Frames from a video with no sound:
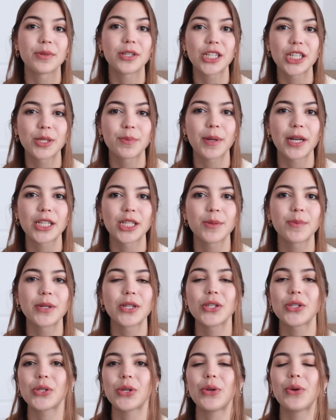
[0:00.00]
as
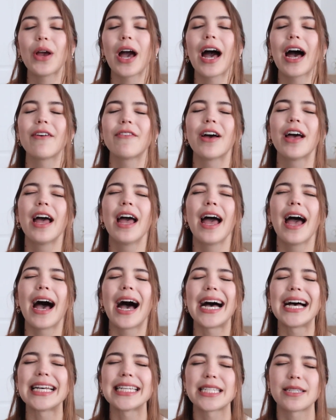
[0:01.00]
possible so you have
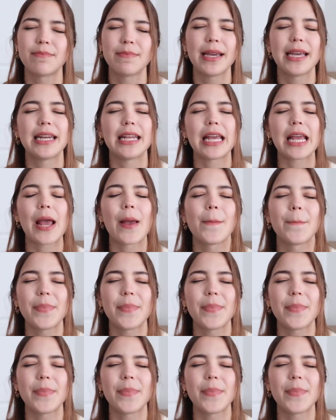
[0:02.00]
as many